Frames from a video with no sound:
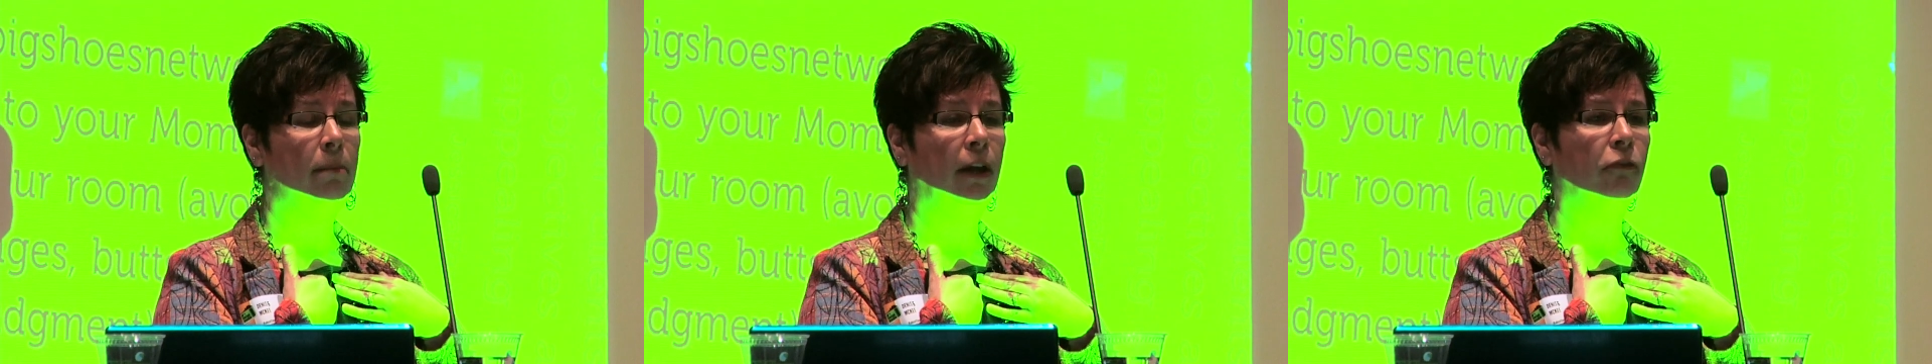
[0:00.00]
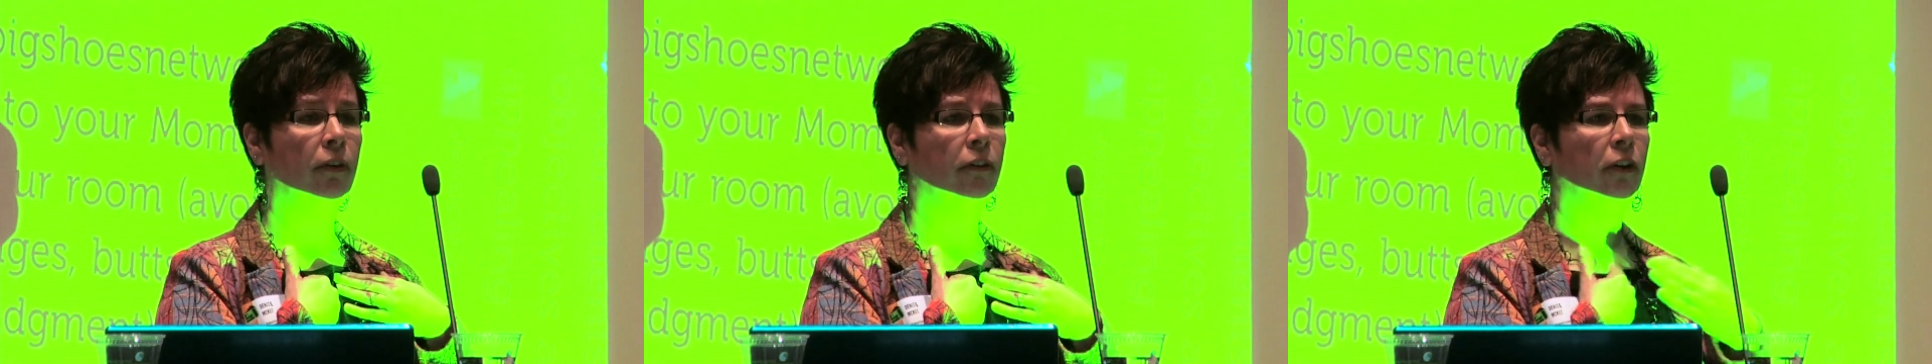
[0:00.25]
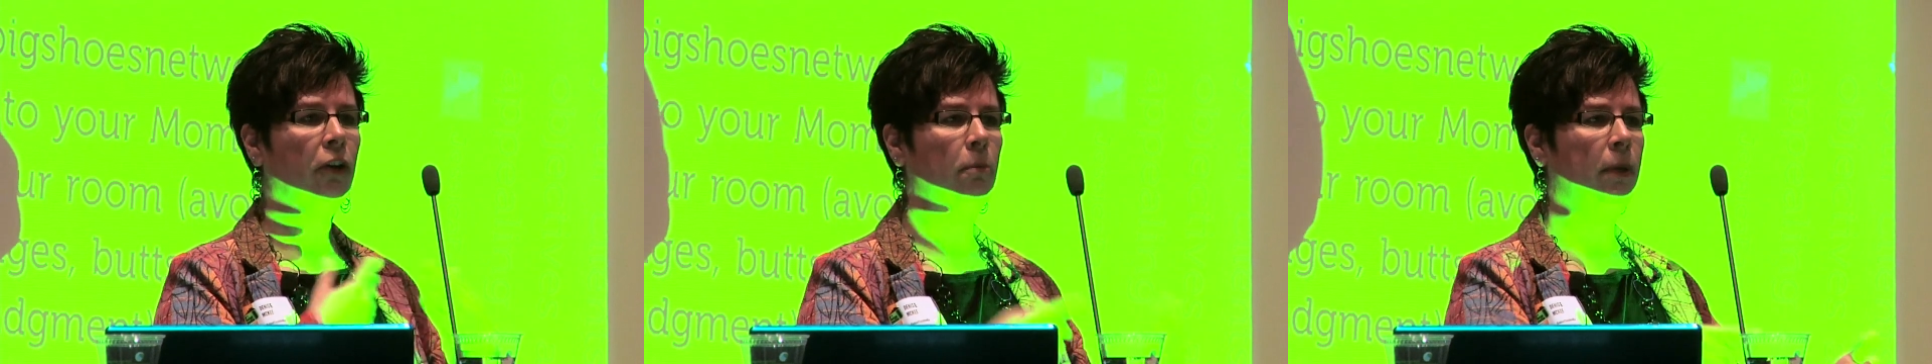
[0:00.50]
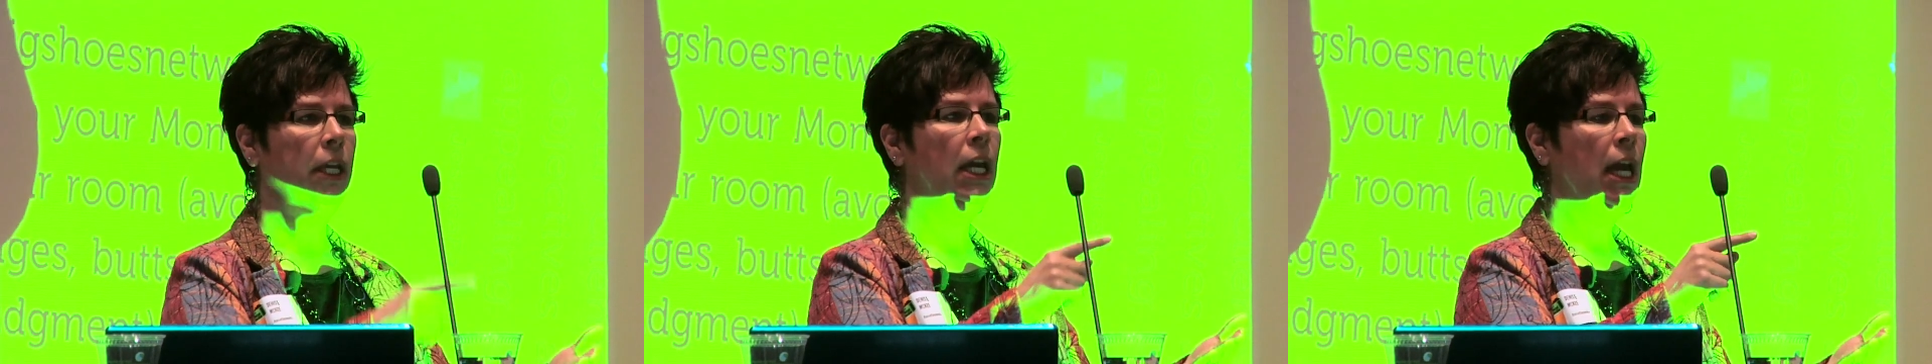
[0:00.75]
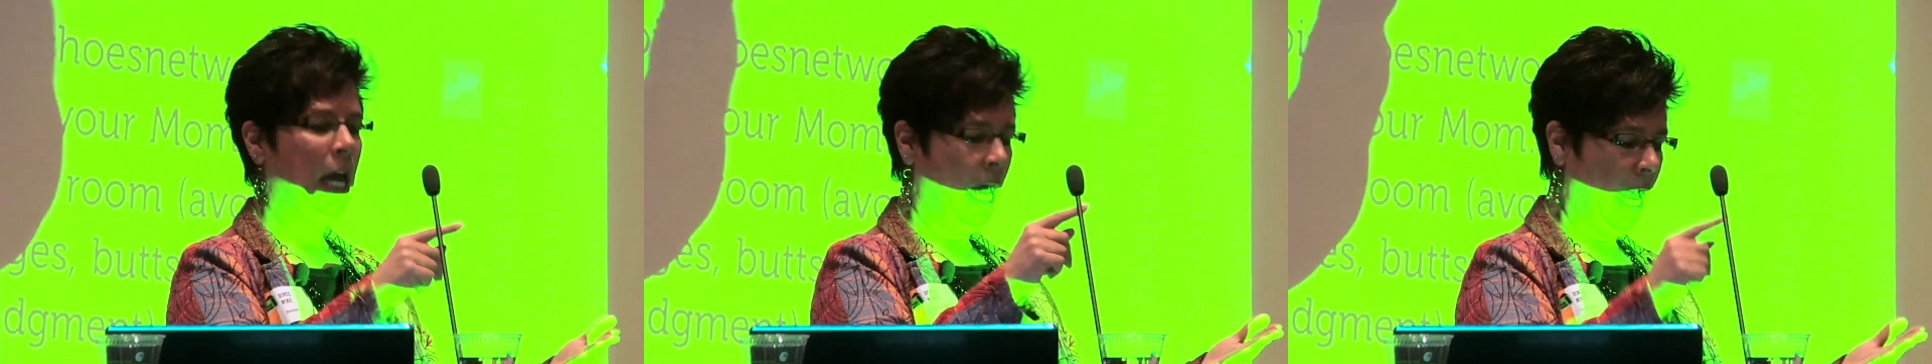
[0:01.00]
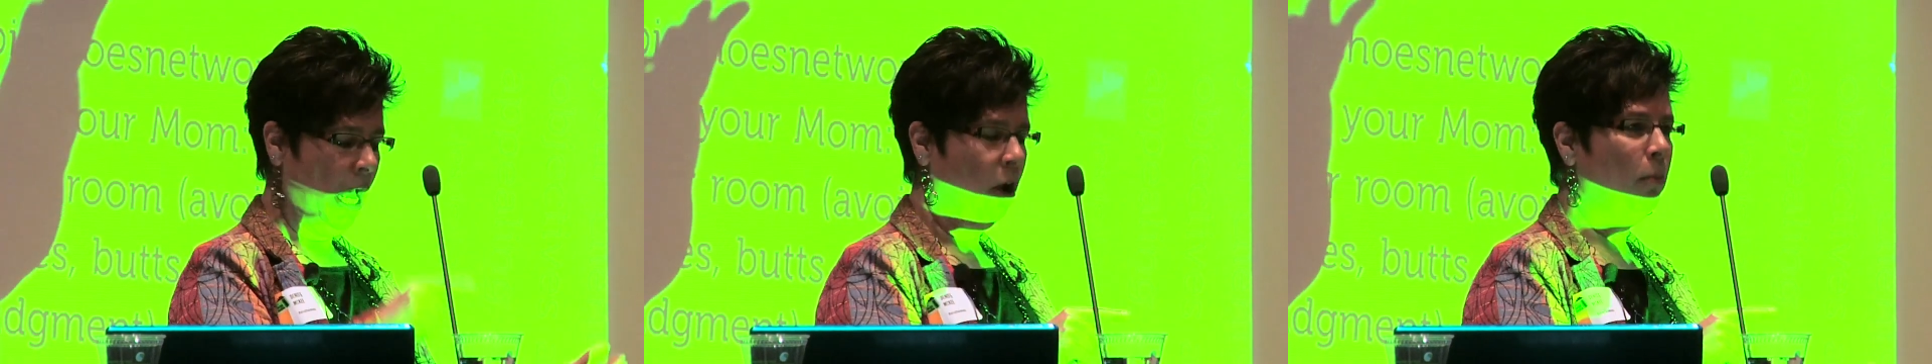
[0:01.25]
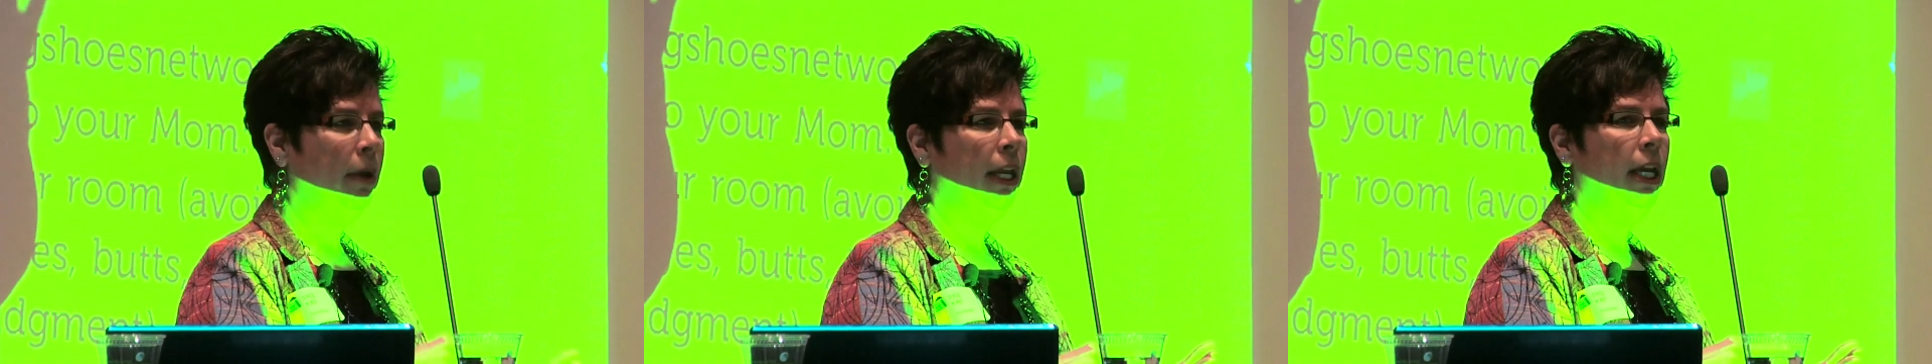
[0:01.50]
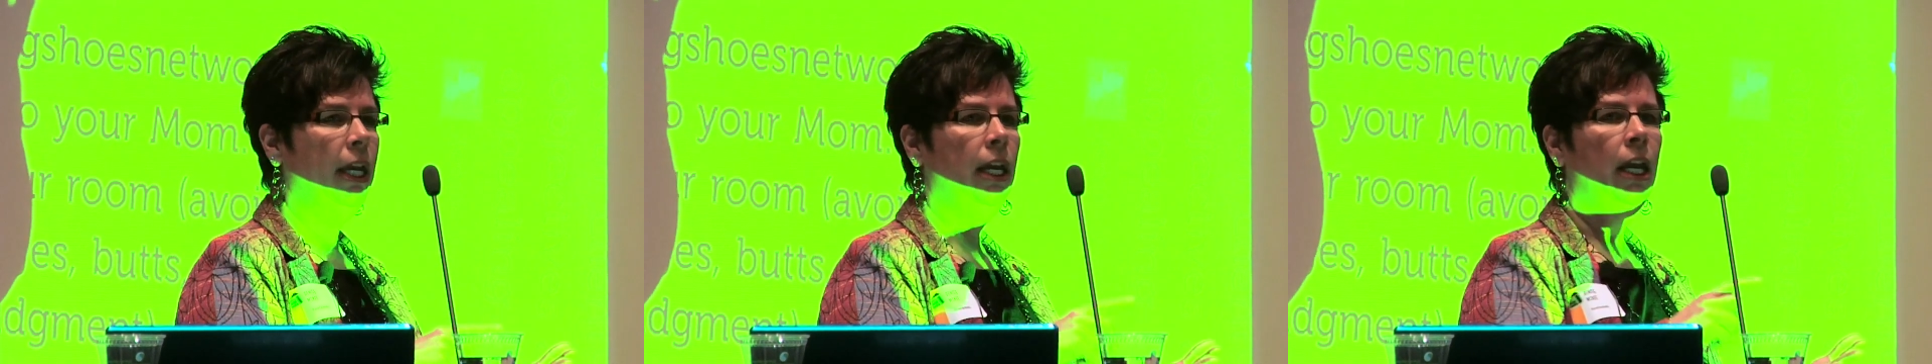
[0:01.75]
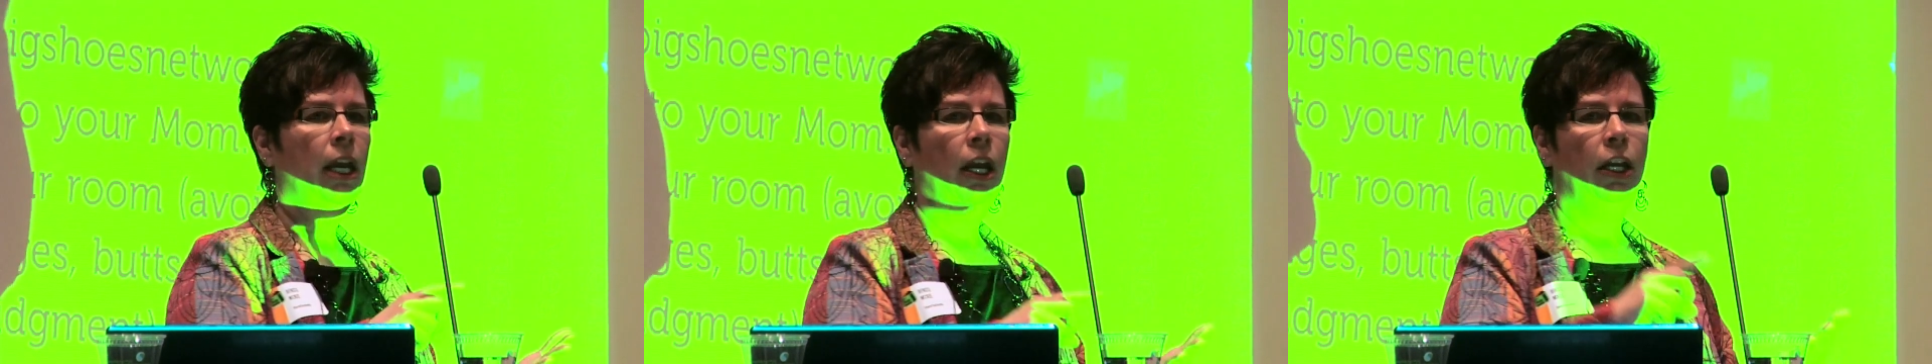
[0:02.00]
metrics are going to be how many,